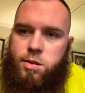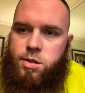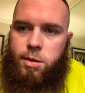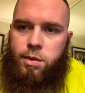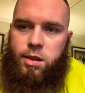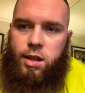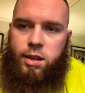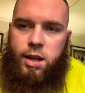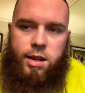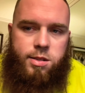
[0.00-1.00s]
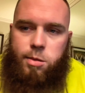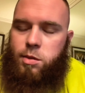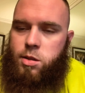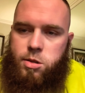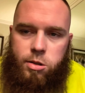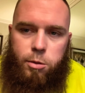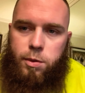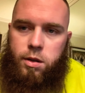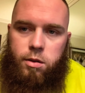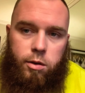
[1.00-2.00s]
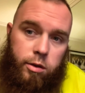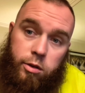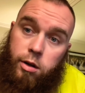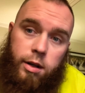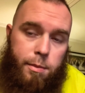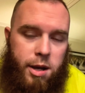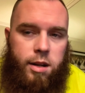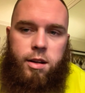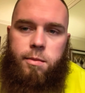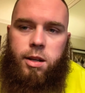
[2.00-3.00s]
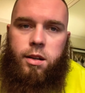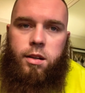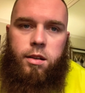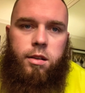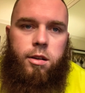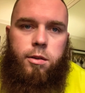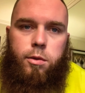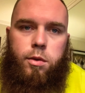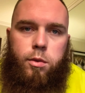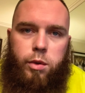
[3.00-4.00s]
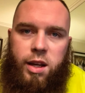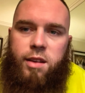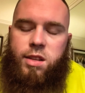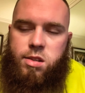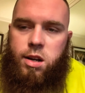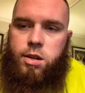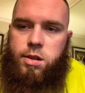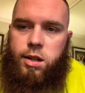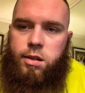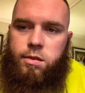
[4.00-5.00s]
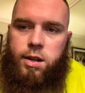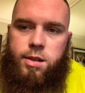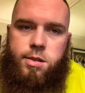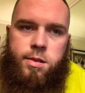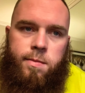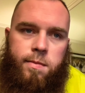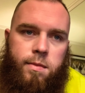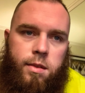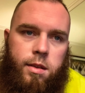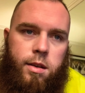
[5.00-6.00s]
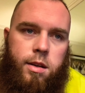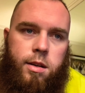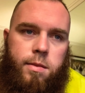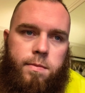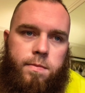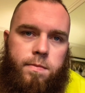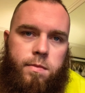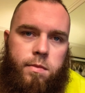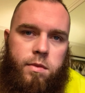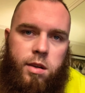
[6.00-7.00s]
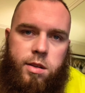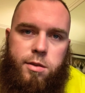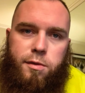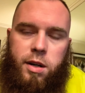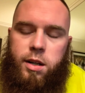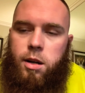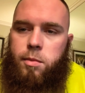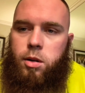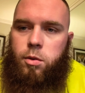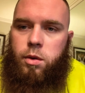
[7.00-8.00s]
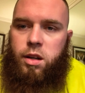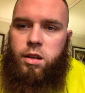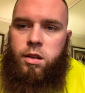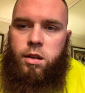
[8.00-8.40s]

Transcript: or something like that, something stupid, or during a pandemic, we have these contracted rates. Tons of freight coming our way.